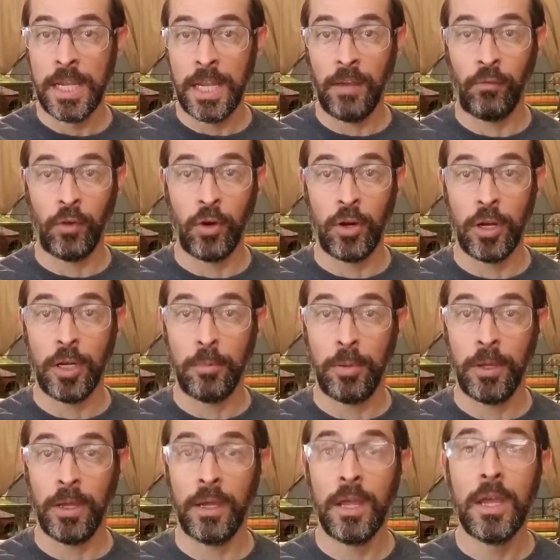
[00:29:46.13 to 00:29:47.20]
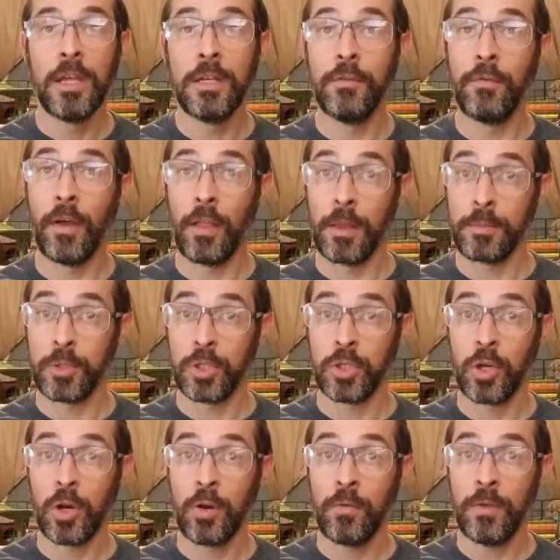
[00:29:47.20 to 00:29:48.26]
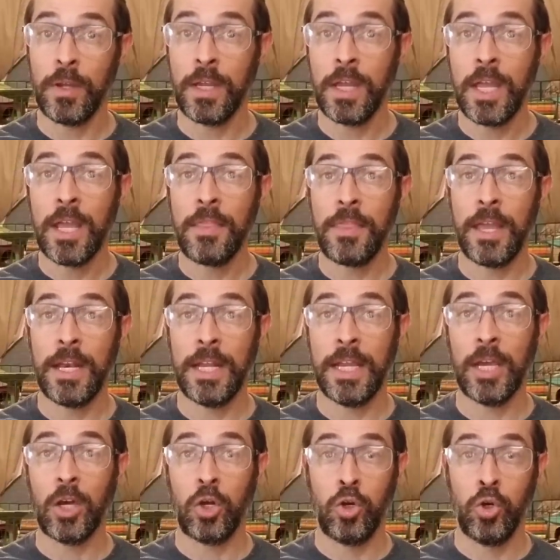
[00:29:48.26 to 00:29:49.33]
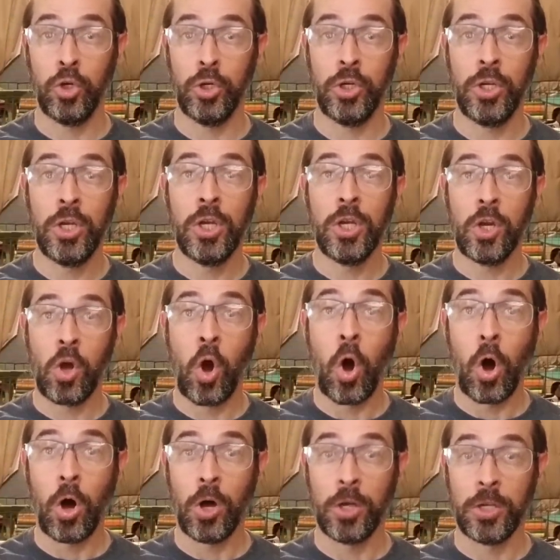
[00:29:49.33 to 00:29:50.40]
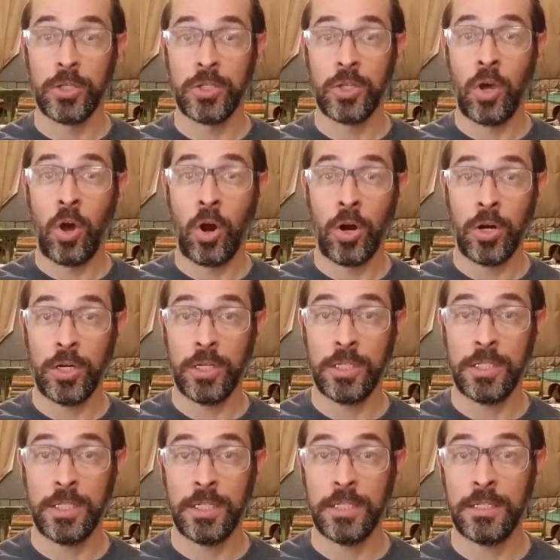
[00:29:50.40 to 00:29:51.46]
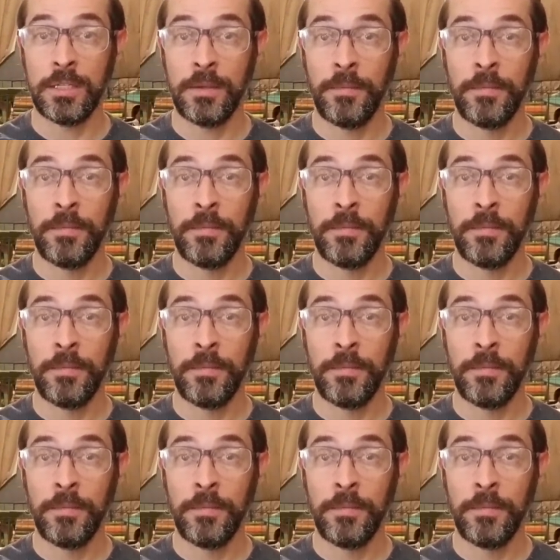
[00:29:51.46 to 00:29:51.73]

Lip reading: If your guinea pig develops scurvy, then it could cause heart disease.